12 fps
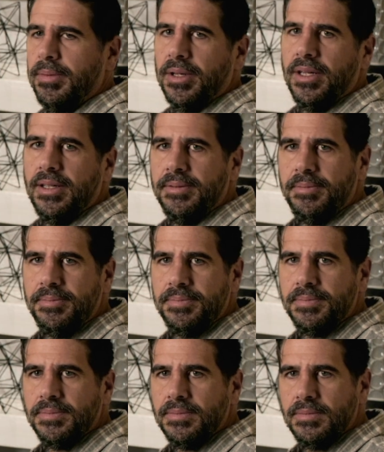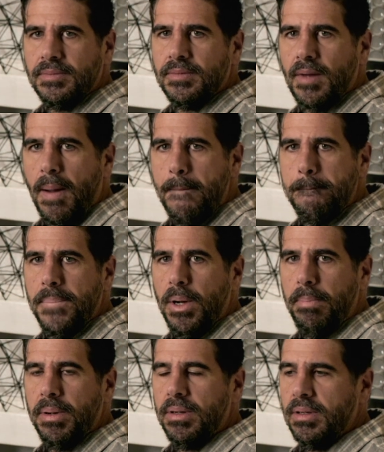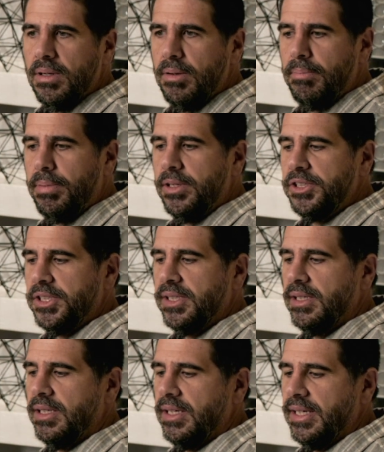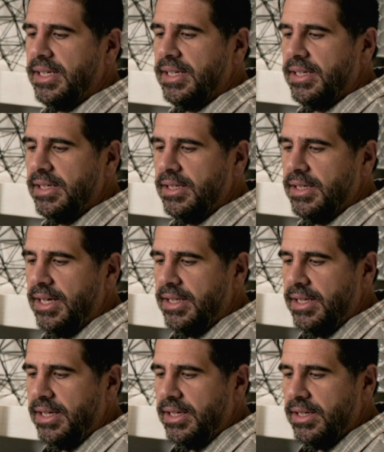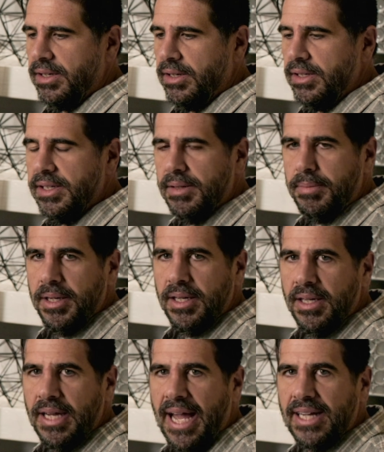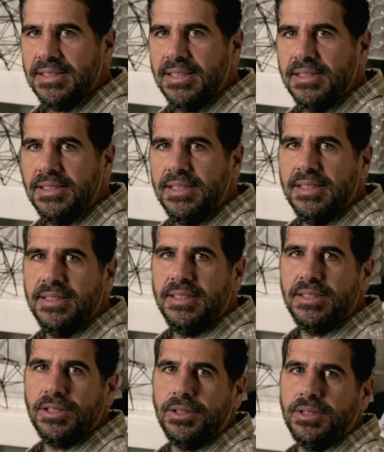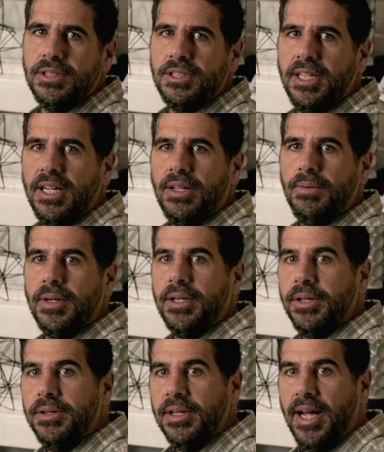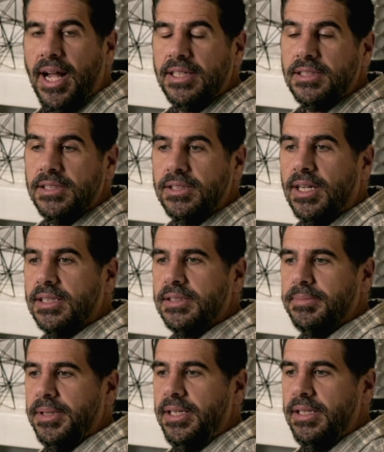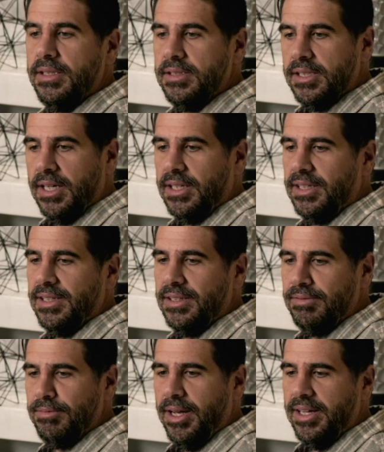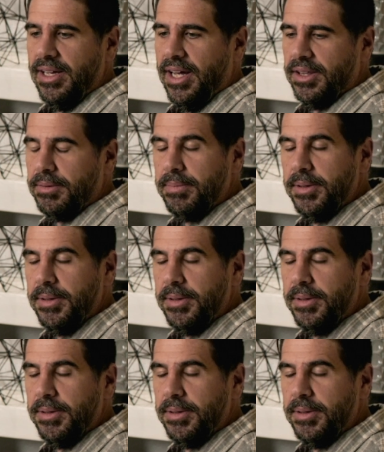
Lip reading: able to boop, push it and get in, and then there'll be access to the Discord channel where you can actually talk to me, Cullen, and other